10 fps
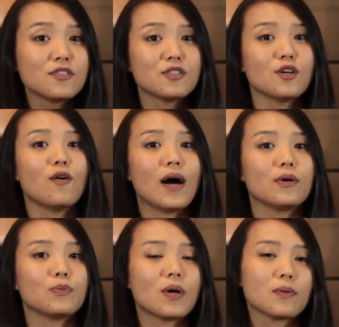so I
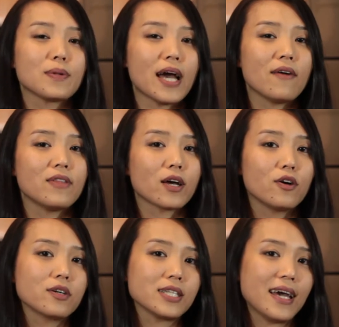would probably have that
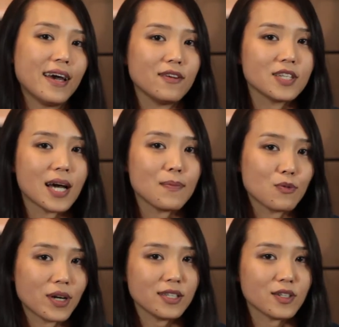cooked ahead of time and
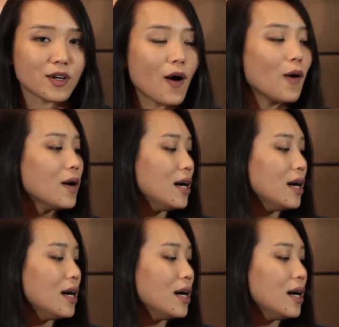ready to go.